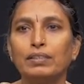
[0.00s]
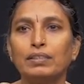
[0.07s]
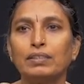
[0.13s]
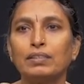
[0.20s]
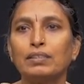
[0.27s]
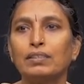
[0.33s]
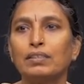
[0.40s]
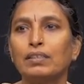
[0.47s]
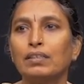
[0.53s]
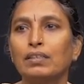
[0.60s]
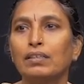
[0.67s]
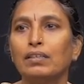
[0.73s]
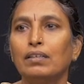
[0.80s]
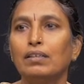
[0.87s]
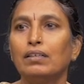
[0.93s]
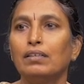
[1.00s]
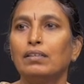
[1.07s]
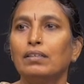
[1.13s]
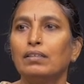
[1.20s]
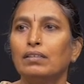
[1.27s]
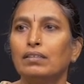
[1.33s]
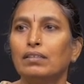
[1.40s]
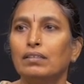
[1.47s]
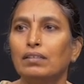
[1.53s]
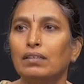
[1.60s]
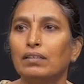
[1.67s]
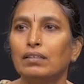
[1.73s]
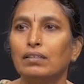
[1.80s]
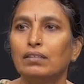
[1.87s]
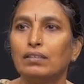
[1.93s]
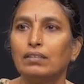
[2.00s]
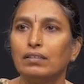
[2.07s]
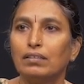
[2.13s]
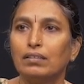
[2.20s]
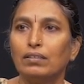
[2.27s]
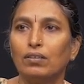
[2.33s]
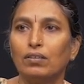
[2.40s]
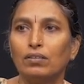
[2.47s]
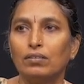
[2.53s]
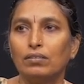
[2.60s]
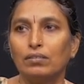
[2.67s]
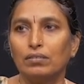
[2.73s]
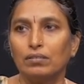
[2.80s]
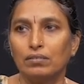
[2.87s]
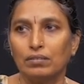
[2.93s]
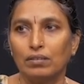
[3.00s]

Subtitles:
(no one is talking)